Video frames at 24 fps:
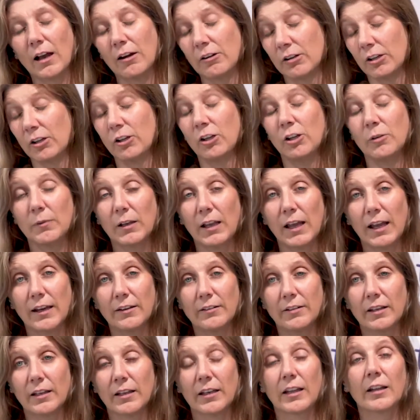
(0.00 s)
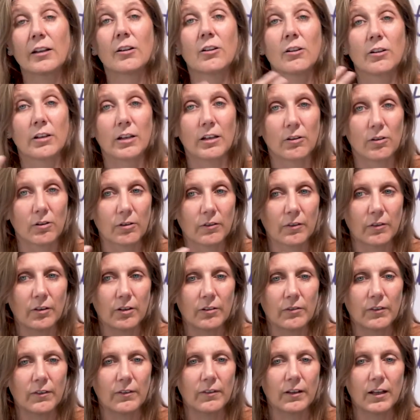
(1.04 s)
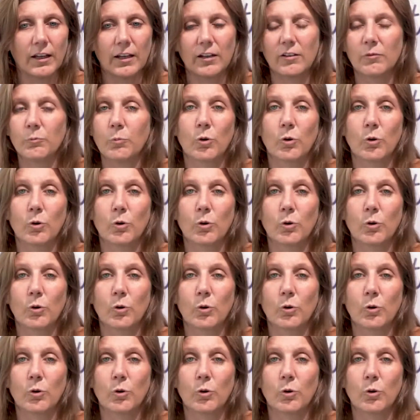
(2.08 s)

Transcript: are accumulating, including long service leave,